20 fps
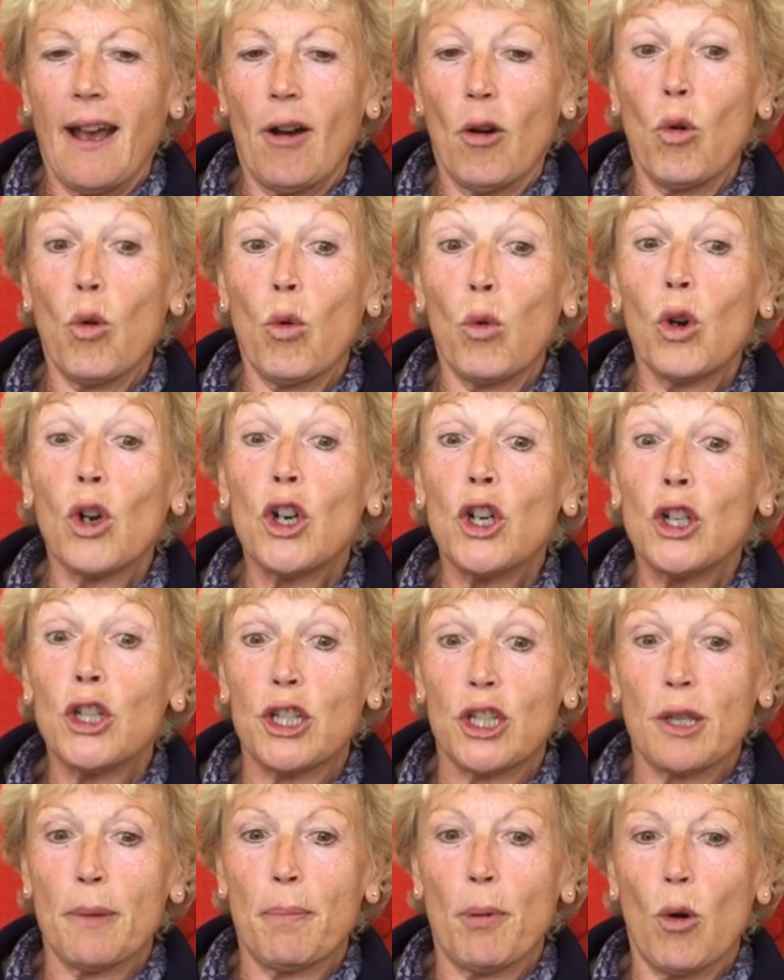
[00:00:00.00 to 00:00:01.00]
or
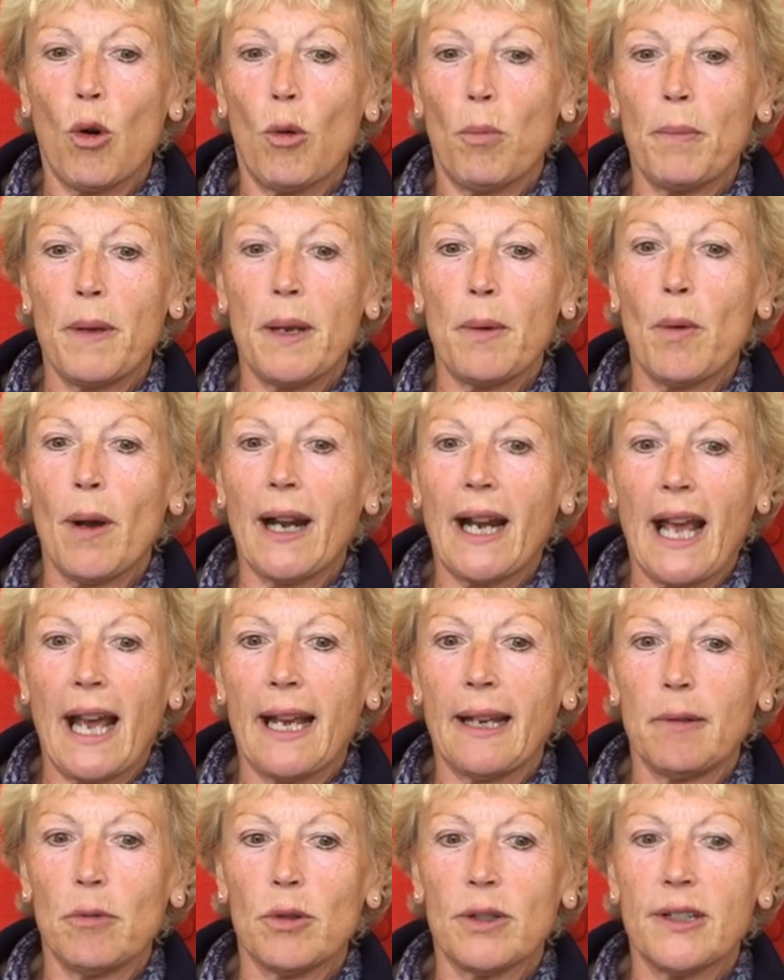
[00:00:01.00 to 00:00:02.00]
could support me when
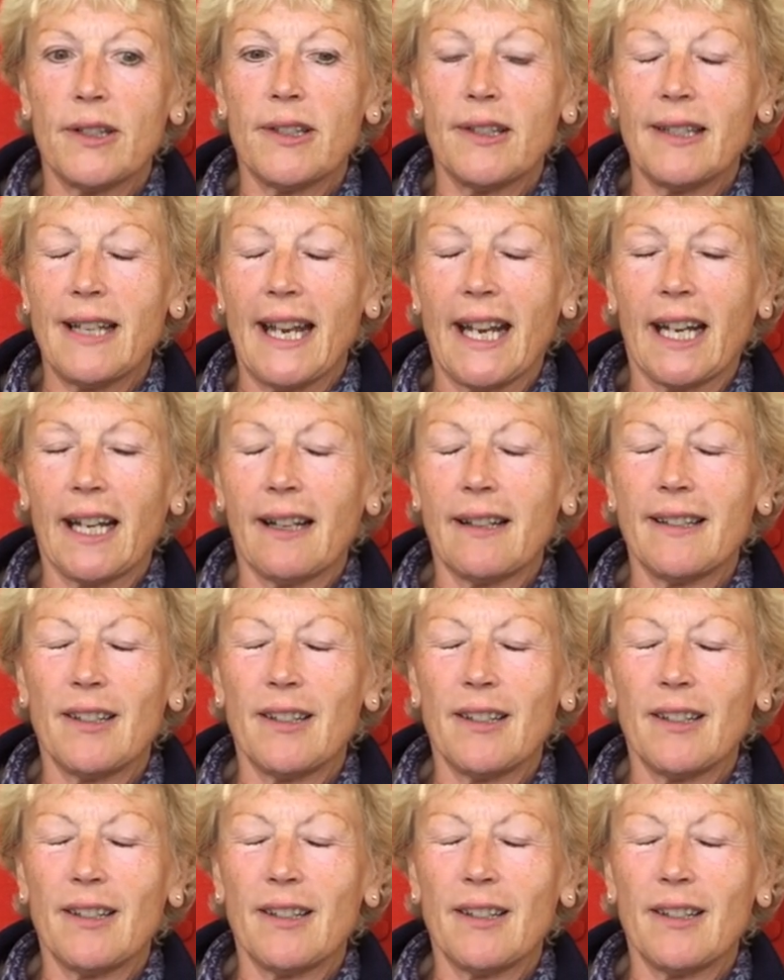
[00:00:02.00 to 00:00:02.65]
I was sick.